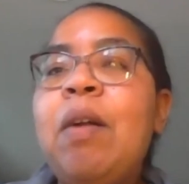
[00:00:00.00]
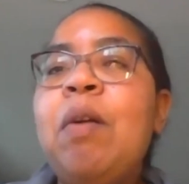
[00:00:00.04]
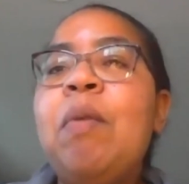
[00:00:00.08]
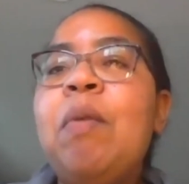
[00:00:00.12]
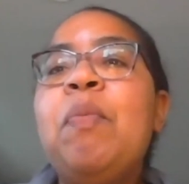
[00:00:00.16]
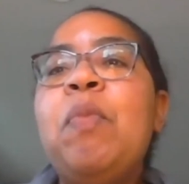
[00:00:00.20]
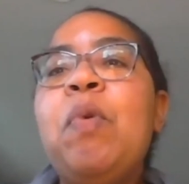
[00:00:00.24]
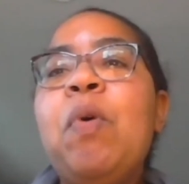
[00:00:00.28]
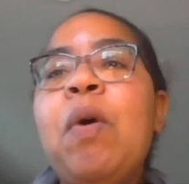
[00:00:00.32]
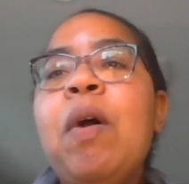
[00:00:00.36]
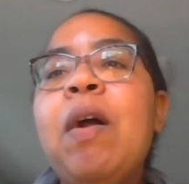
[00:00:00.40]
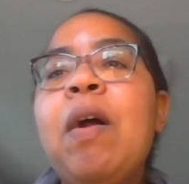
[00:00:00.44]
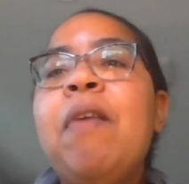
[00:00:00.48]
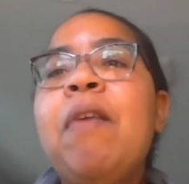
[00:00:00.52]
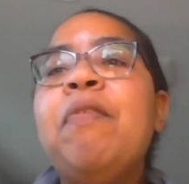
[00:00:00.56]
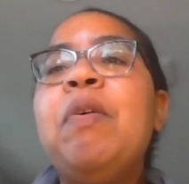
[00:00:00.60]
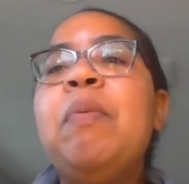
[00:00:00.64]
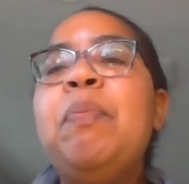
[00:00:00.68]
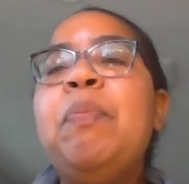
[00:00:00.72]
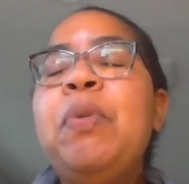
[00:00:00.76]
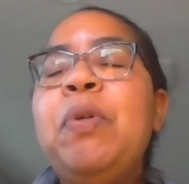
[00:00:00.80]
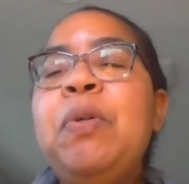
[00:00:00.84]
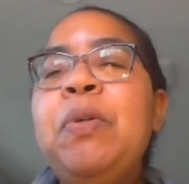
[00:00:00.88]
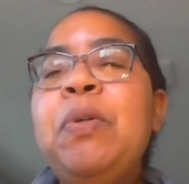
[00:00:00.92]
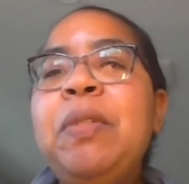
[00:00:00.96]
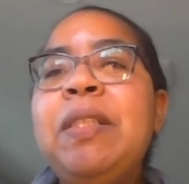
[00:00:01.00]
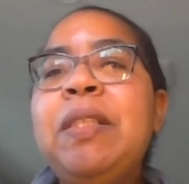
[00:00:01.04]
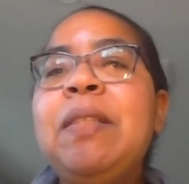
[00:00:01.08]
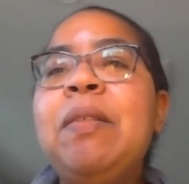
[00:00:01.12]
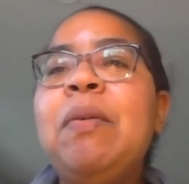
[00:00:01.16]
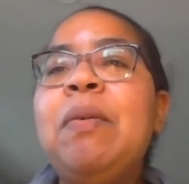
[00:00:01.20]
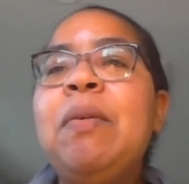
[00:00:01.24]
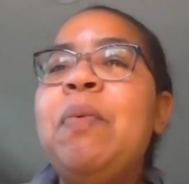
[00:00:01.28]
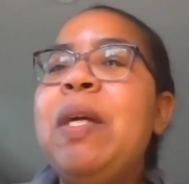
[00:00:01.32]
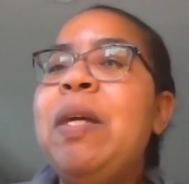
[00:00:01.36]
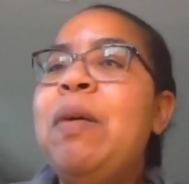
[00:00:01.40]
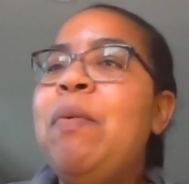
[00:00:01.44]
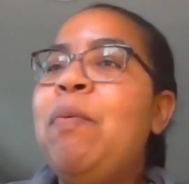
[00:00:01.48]
are more of a boost.
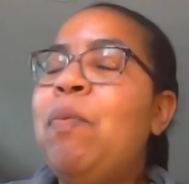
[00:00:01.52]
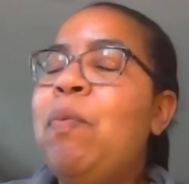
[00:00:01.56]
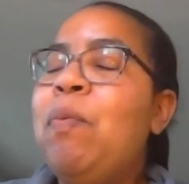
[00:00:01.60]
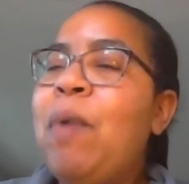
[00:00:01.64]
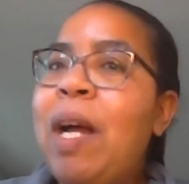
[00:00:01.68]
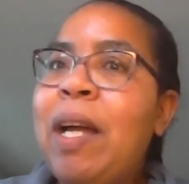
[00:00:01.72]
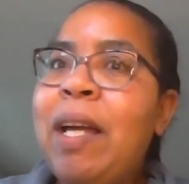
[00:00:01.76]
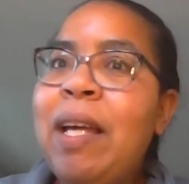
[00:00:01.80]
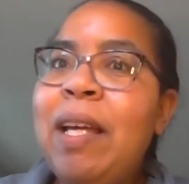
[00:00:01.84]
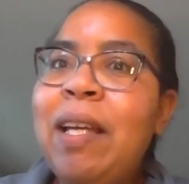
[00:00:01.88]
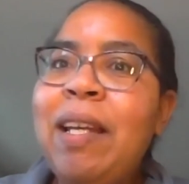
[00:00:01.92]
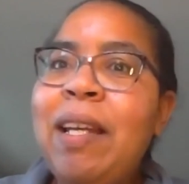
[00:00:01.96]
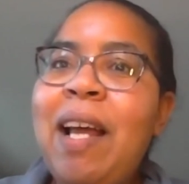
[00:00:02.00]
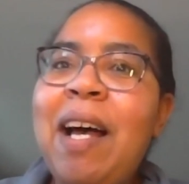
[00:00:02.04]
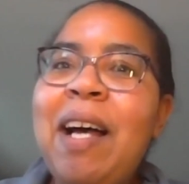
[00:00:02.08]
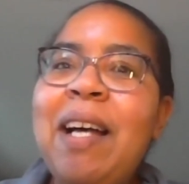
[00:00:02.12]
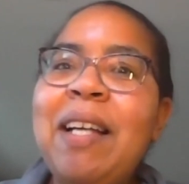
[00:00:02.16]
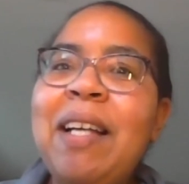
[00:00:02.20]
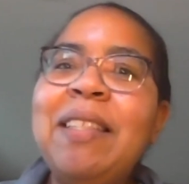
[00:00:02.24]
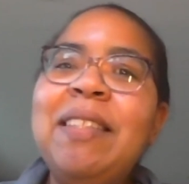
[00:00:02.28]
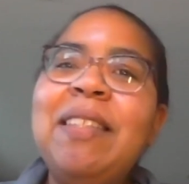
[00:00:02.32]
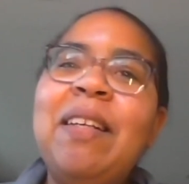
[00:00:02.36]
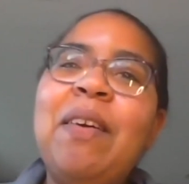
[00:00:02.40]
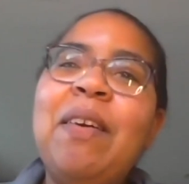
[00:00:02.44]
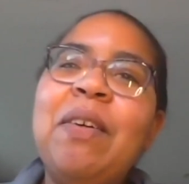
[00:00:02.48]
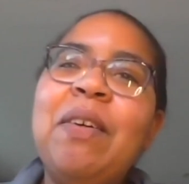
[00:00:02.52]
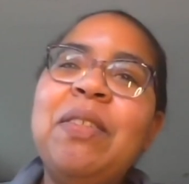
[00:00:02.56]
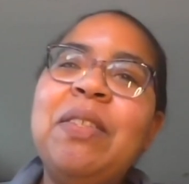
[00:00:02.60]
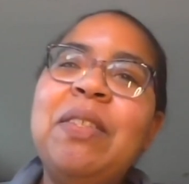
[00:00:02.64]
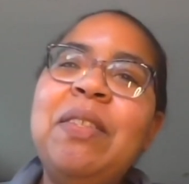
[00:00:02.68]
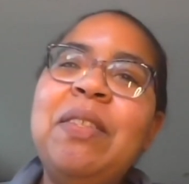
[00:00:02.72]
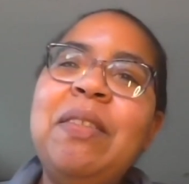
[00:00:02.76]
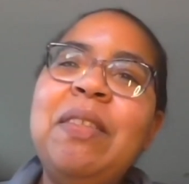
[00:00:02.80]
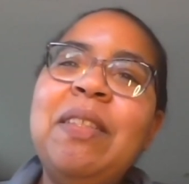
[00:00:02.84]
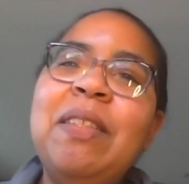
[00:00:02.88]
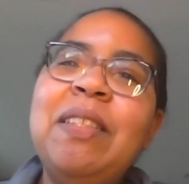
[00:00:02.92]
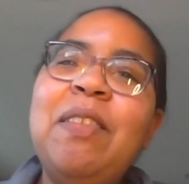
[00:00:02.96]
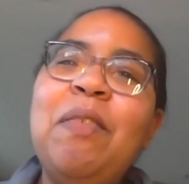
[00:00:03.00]
We recognize that our
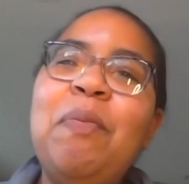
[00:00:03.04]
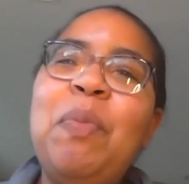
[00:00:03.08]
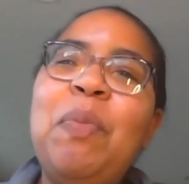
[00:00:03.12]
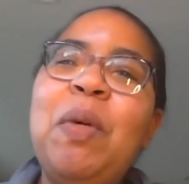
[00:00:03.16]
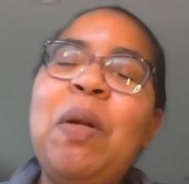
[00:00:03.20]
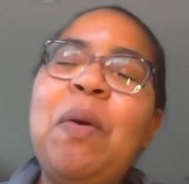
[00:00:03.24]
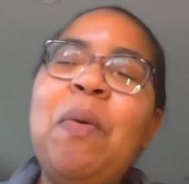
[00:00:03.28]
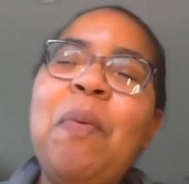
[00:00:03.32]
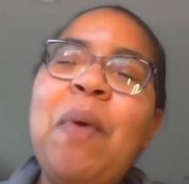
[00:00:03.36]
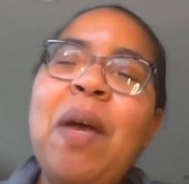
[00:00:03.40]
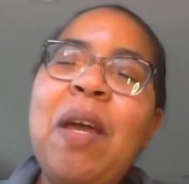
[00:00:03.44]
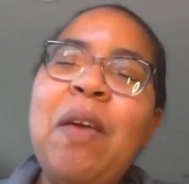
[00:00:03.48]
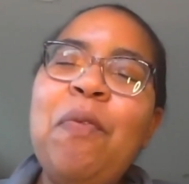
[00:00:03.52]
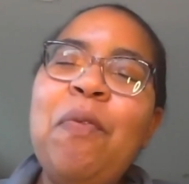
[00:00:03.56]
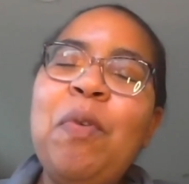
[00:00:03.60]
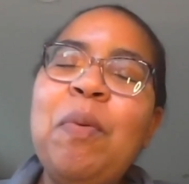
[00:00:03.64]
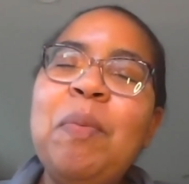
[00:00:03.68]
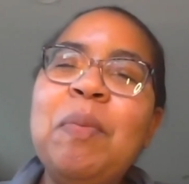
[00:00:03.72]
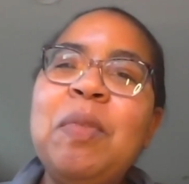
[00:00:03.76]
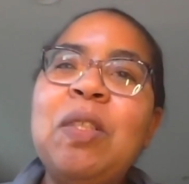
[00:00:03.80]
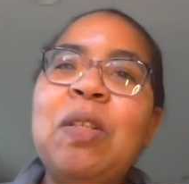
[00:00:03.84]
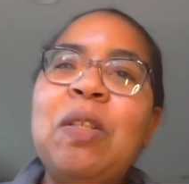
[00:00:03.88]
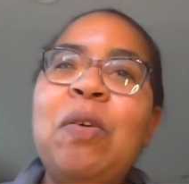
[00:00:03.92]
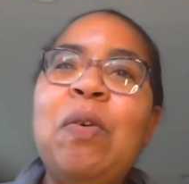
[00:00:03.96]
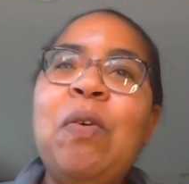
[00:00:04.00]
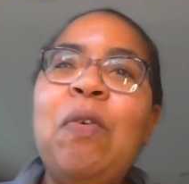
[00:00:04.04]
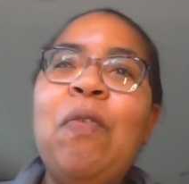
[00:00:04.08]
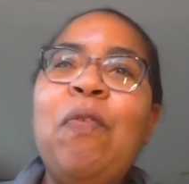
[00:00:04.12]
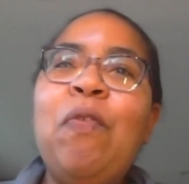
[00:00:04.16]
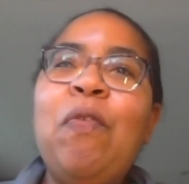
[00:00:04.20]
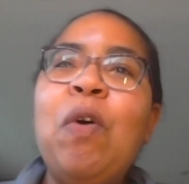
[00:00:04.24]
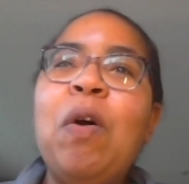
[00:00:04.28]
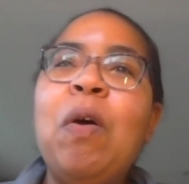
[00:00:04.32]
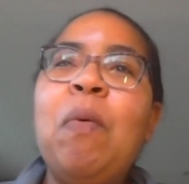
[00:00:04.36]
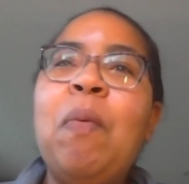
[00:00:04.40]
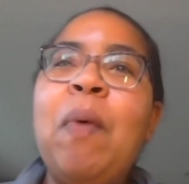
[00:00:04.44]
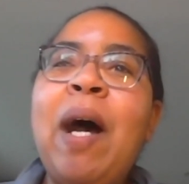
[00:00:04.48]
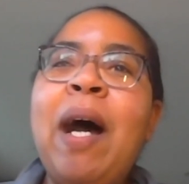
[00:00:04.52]
students have been away from school
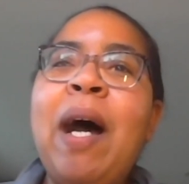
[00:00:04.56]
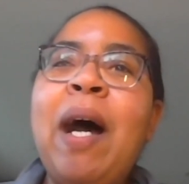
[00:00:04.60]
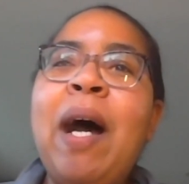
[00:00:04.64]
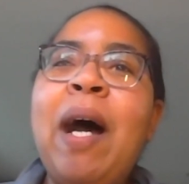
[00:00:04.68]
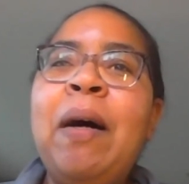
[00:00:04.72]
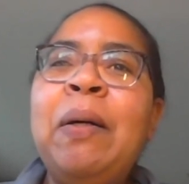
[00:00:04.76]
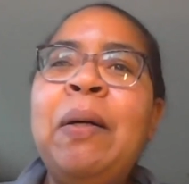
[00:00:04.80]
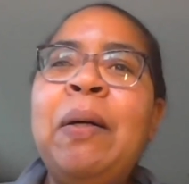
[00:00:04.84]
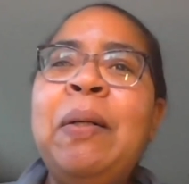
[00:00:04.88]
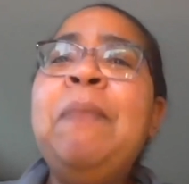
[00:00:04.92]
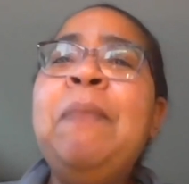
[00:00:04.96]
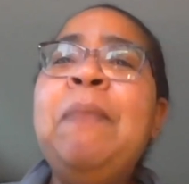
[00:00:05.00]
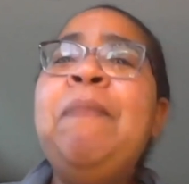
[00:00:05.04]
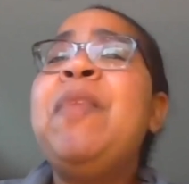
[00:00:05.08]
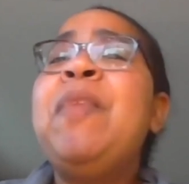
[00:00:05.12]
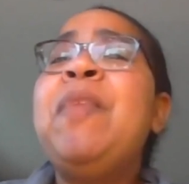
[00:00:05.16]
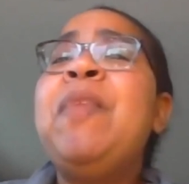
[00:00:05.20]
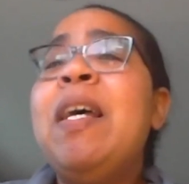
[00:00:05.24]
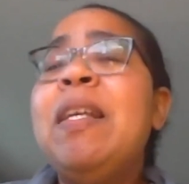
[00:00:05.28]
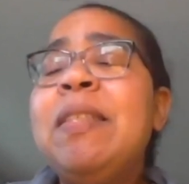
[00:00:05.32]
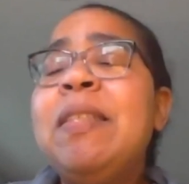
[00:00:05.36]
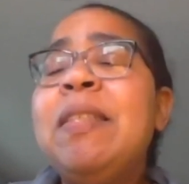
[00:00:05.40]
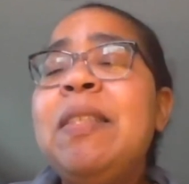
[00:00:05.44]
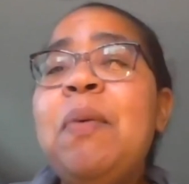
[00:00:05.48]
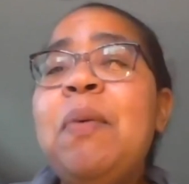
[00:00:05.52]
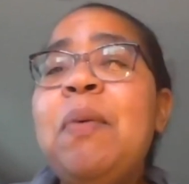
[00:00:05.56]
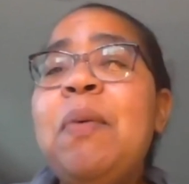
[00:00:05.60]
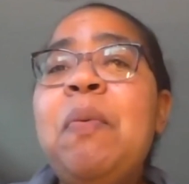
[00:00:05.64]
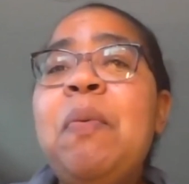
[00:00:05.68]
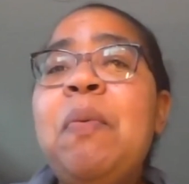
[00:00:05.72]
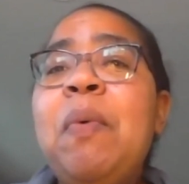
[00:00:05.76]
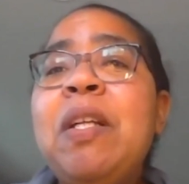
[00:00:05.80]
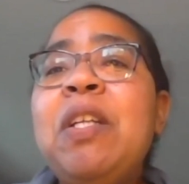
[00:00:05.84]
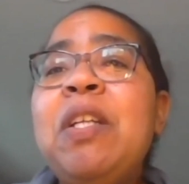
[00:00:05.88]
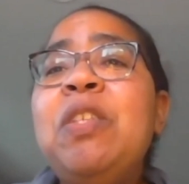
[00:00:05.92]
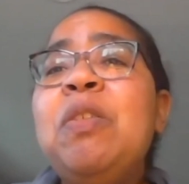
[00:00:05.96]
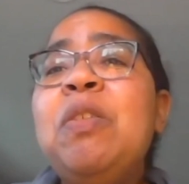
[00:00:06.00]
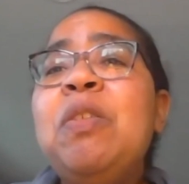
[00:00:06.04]
for a while, and so we
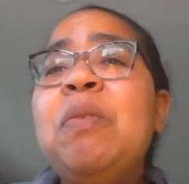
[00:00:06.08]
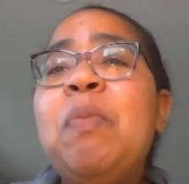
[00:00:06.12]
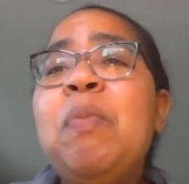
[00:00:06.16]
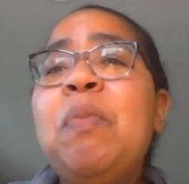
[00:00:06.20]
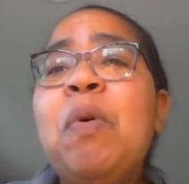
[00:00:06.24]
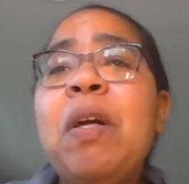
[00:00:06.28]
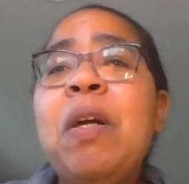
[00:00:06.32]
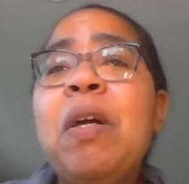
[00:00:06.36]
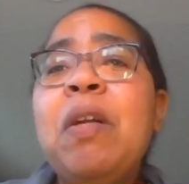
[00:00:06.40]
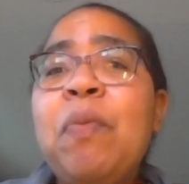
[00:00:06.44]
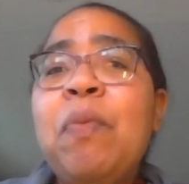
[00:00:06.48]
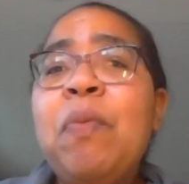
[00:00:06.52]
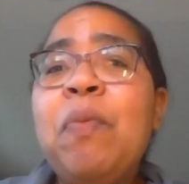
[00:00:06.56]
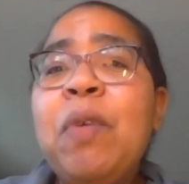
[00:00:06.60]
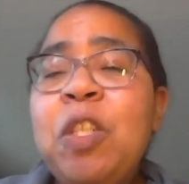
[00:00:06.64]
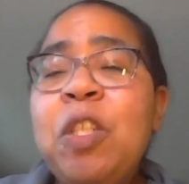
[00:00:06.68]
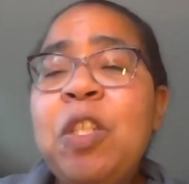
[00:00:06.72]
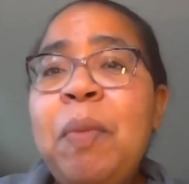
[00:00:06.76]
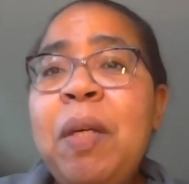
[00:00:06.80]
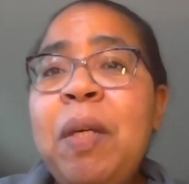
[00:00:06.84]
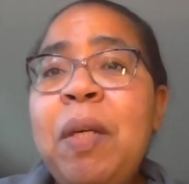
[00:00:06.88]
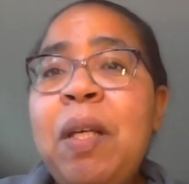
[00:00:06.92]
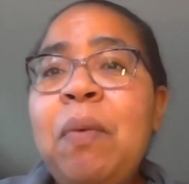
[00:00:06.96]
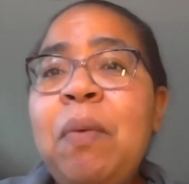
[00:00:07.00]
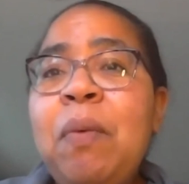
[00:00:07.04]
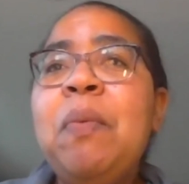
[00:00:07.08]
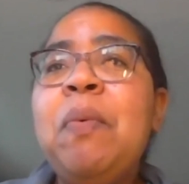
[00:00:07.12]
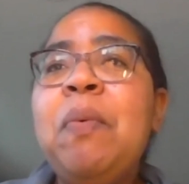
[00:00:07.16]
want to do more enrichment.